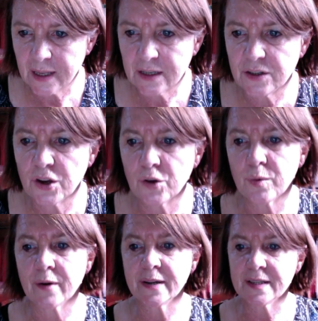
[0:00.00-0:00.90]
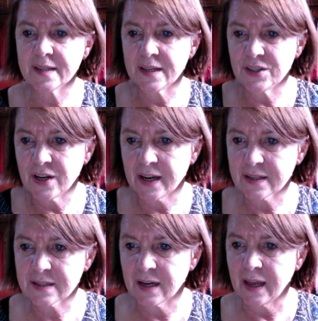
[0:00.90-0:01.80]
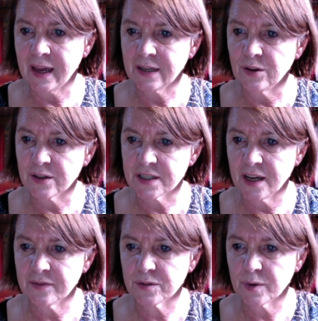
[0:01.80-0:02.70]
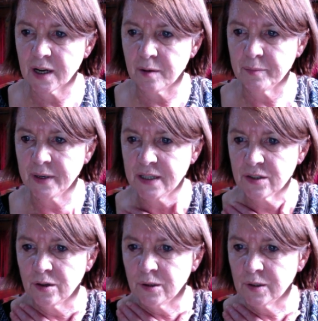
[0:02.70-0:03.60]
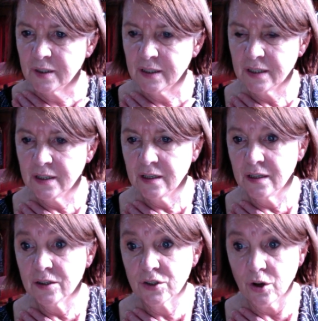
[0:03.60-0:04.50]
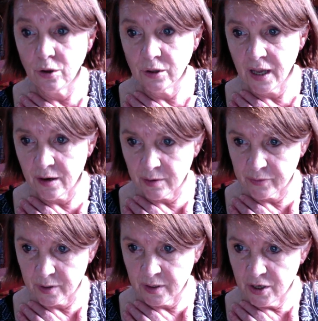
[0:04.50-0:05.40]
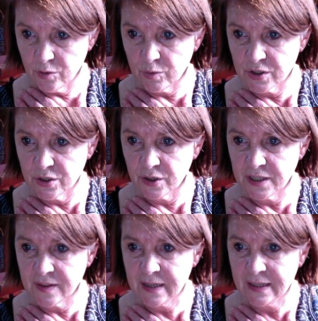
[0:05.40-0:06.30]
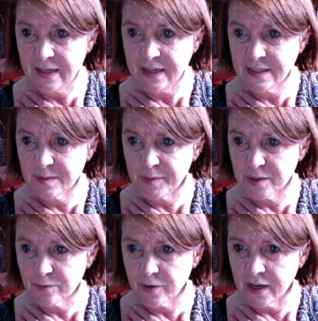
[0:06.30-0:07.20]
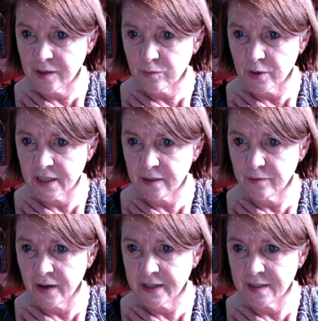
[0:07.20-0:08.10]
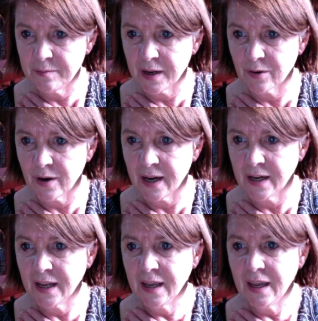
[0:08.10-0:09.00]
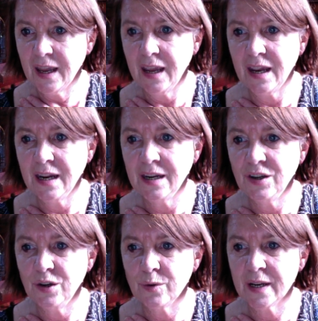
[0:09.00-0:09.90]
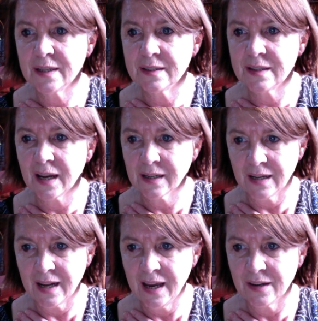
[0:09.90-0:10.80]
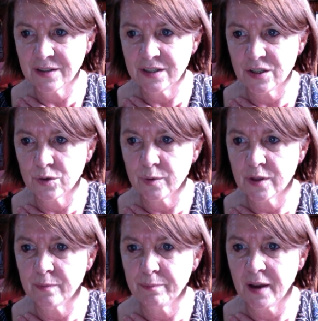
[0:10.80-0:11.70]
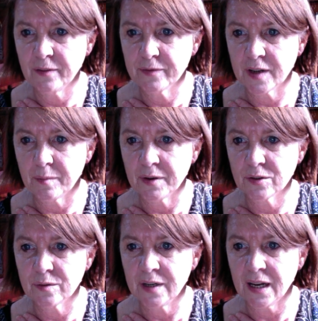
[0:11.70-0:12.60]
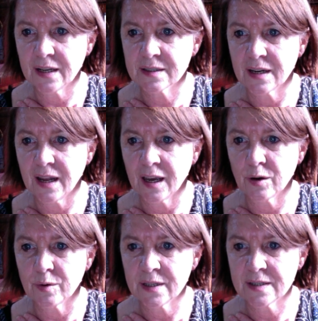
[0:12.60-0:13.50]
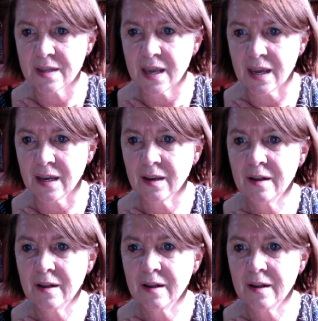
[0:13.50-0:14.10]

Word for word: No worries, said Jax, glad not to have to accompany Toll. Toll, however, was not in the least bit afraid of what he'd find in Magran. He knew exactly how to deal with the puffed up little nicks and equins there.